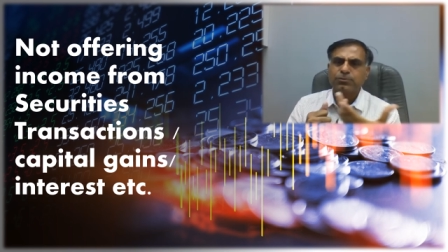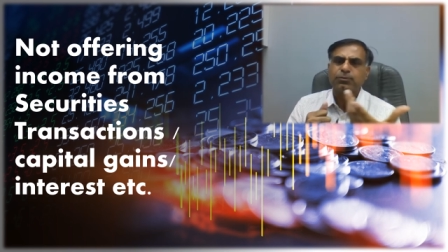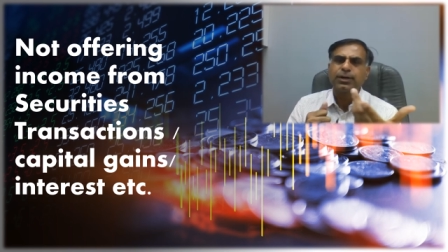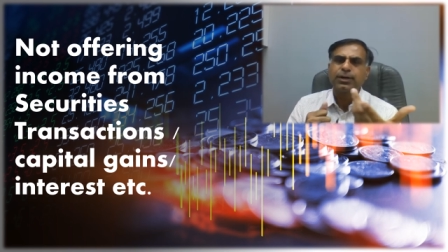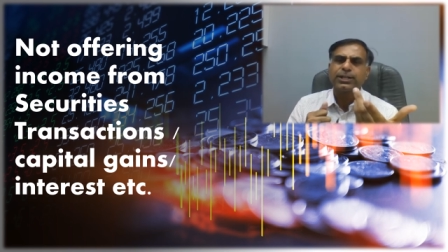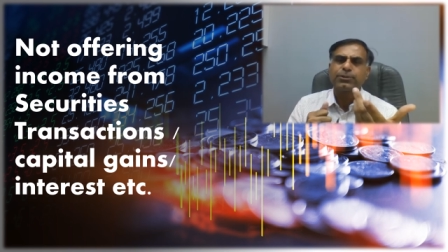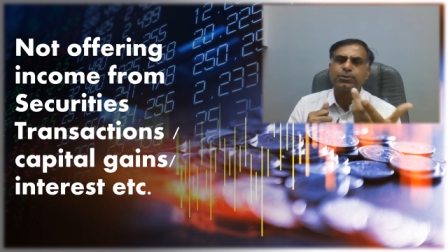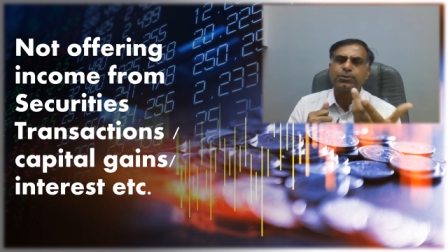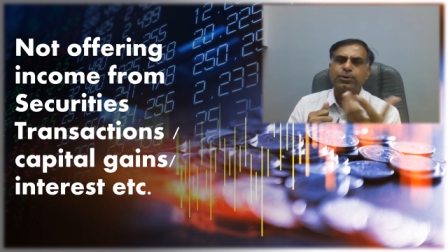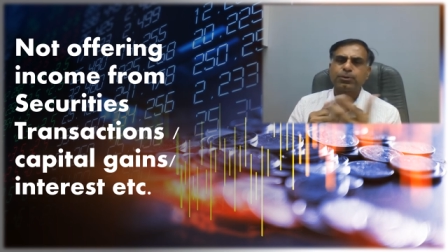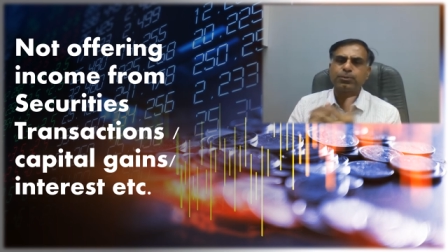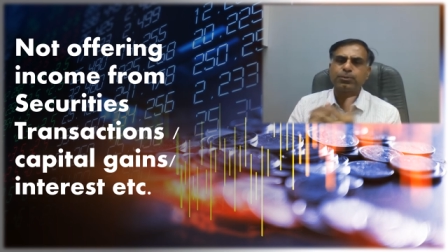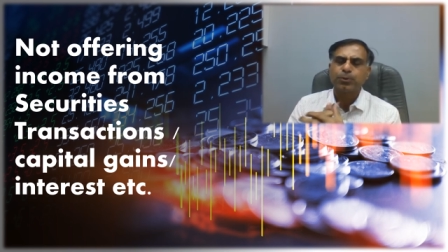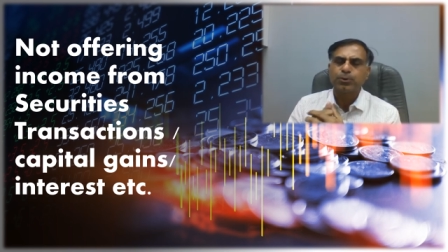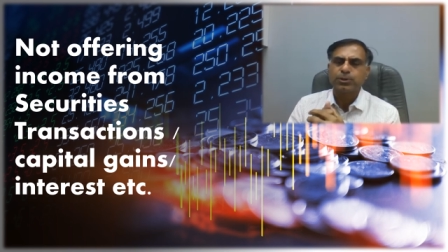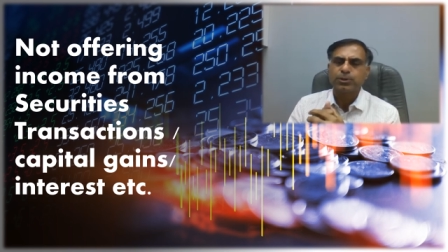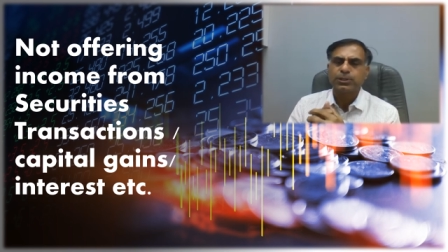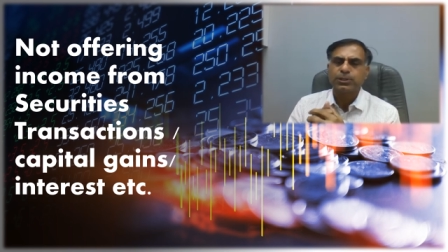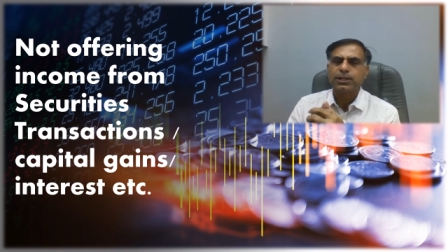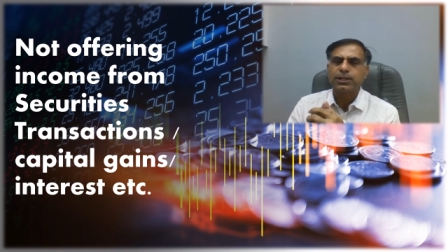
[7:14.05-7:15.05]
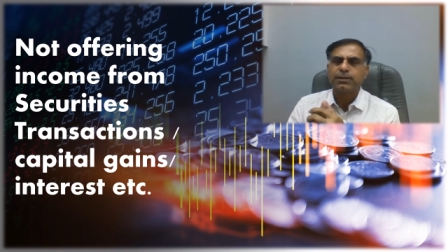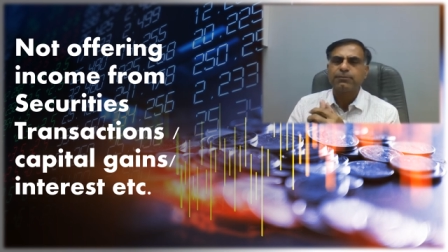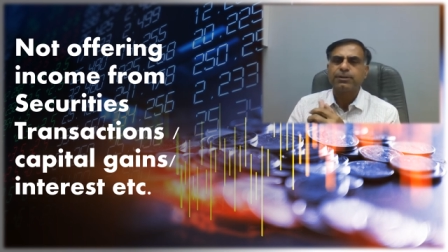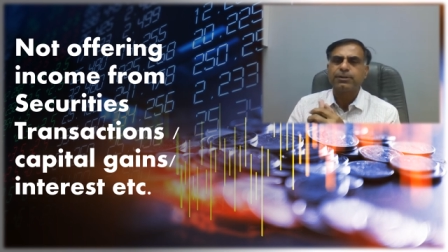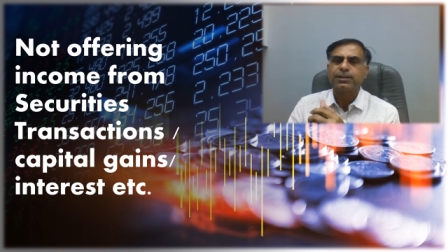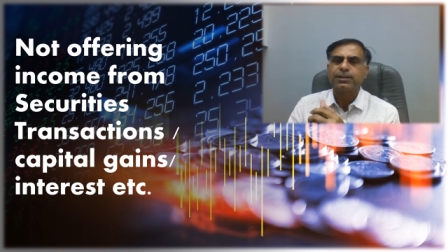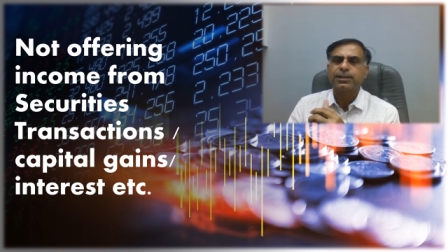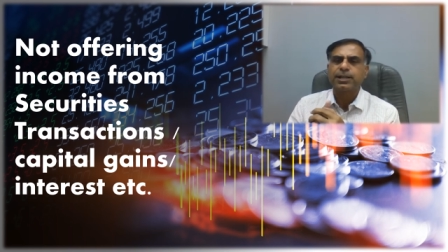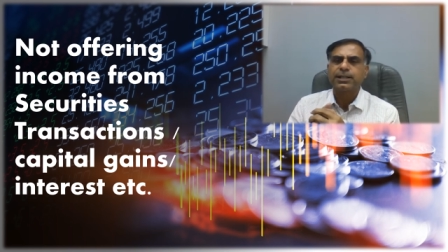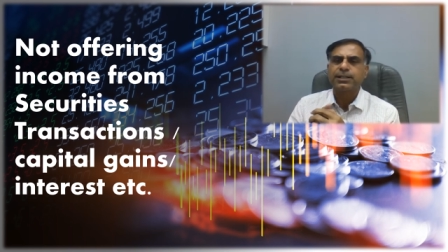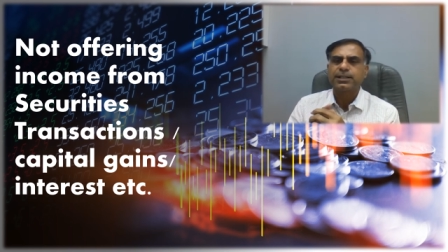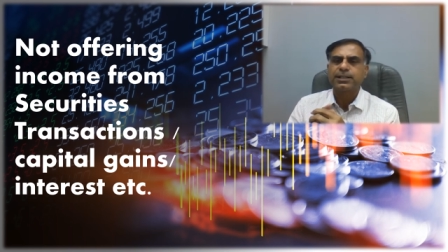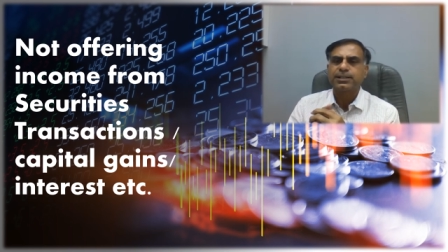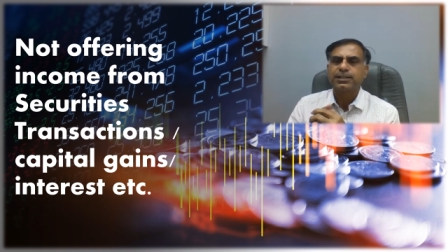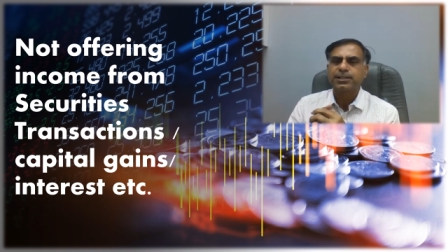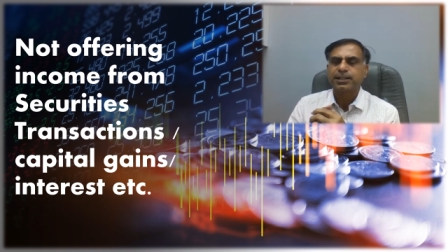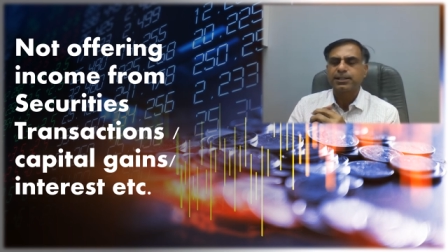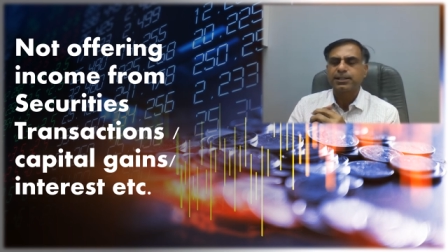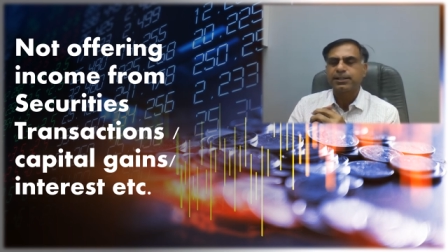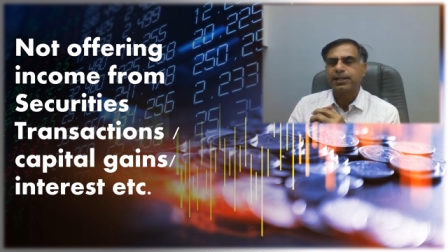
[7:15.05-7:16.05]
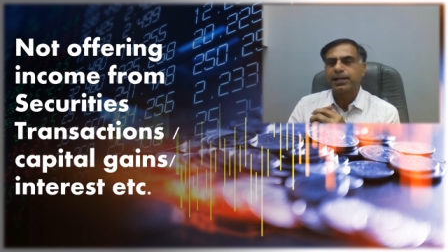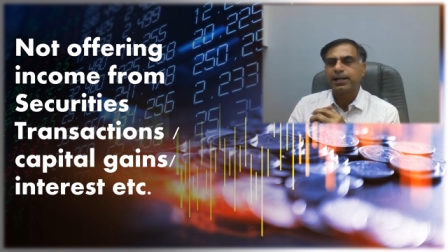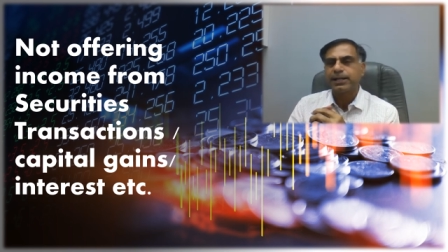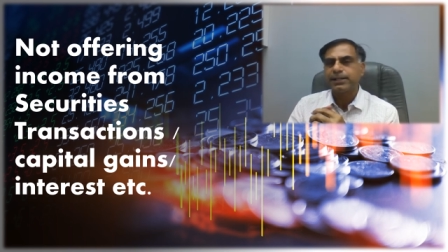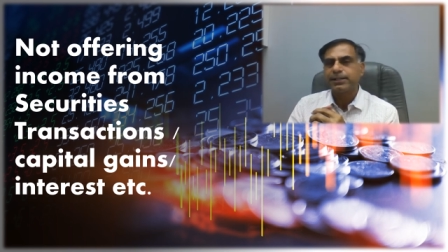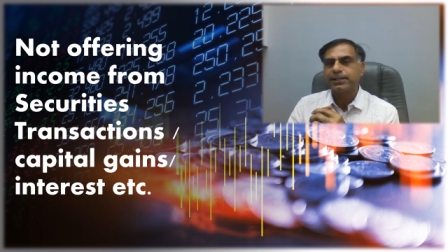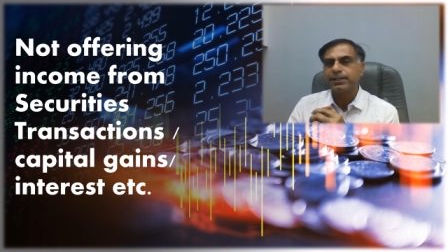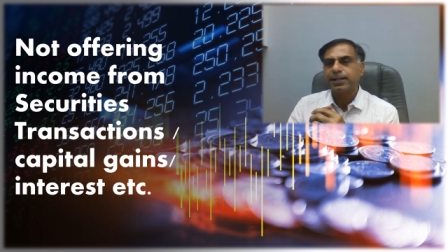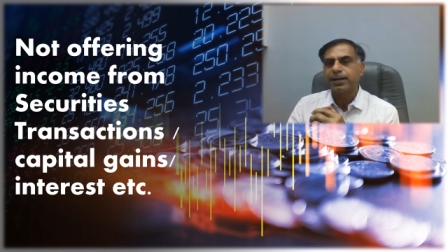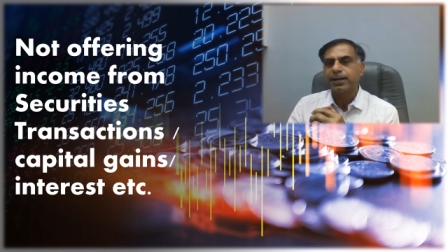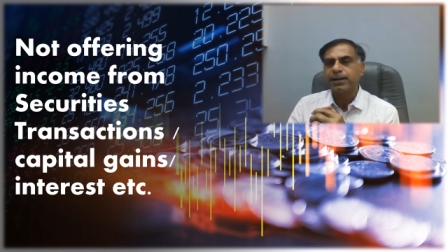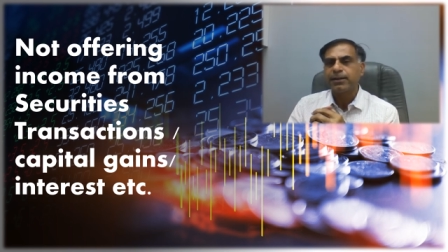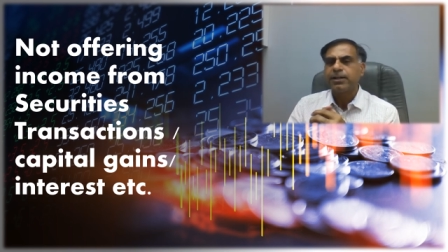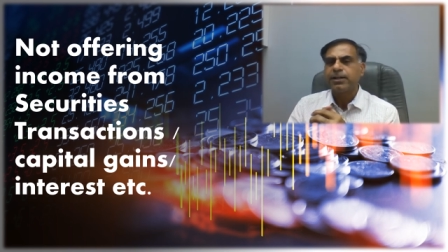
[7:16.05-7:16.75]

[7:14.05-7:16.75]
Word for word: why to report the relevant transaction in the ITR?